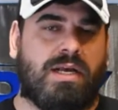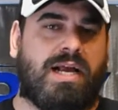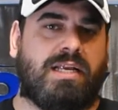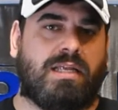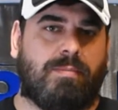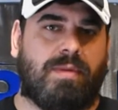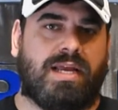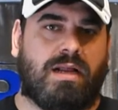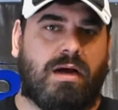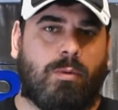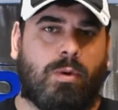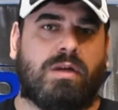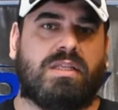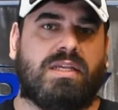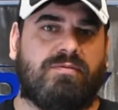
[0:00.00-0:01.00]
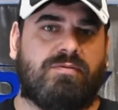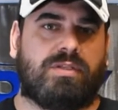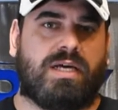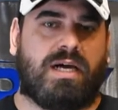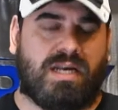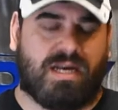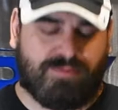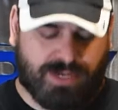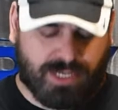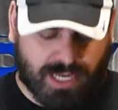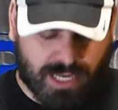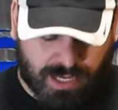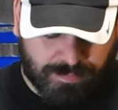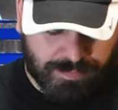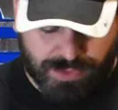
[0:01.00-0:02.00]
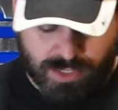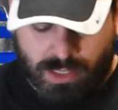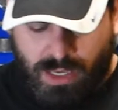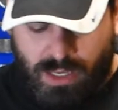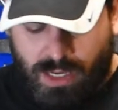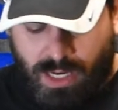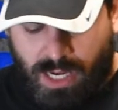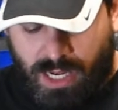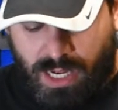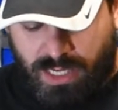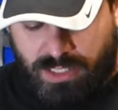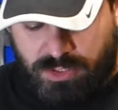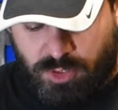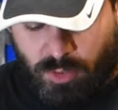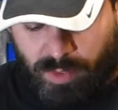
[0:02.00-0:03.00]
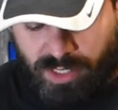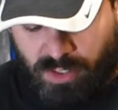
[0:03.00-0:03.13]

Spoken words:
and you may not want to live with that every day. So by